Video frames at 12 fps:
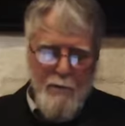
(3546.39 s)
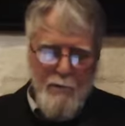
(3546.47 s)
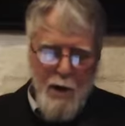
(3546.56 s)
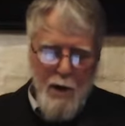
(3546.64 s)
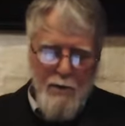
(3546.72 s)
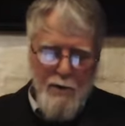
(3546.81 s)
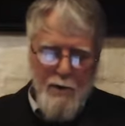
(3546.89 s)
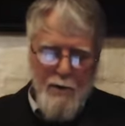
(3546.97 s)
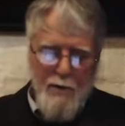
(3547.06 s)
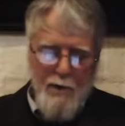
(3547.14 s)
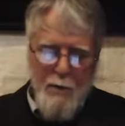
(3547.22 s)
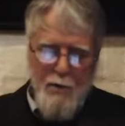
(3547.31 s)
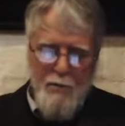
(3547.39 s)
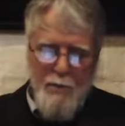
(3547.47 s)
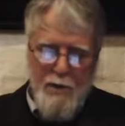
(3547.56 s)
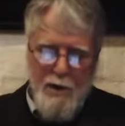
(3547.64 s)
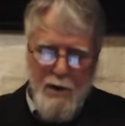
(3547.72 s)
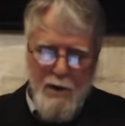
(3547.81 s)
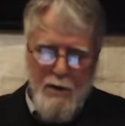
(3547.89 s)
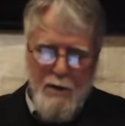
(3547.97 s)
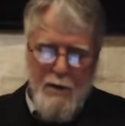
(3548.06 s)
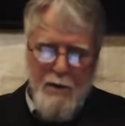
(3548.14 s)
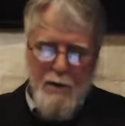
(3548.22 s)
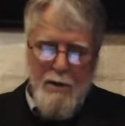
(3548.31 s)
Rather, there was Medina,
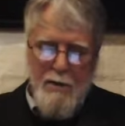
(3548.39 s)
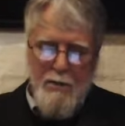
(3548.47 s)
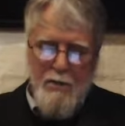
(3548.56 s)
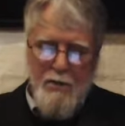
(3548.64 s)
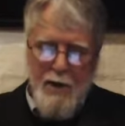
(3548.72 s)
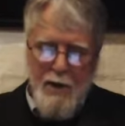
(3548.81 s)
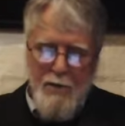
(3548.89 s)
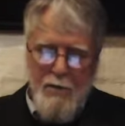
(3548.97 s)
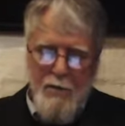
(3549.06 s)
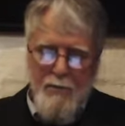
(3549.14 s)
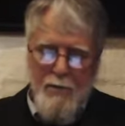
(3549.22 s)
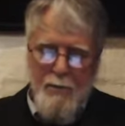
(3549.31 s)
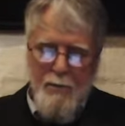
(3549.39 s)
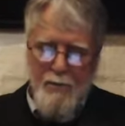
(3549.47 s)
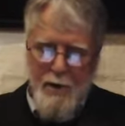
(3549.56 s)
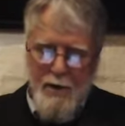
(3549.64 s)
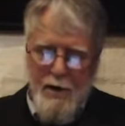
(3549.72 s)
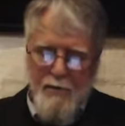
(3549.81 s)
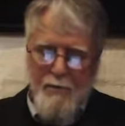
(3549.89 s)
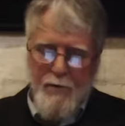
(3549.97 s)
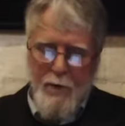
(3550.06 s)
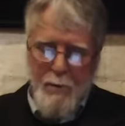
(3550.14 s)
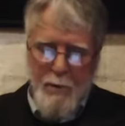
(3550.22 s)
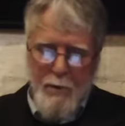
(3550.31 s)
the center of the prophetic
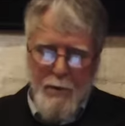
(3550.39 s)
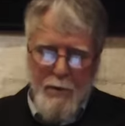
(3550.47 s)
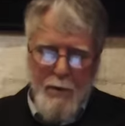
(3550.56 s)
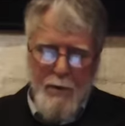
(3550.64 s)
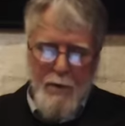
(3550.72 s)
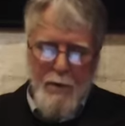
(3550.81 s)
phenomenon,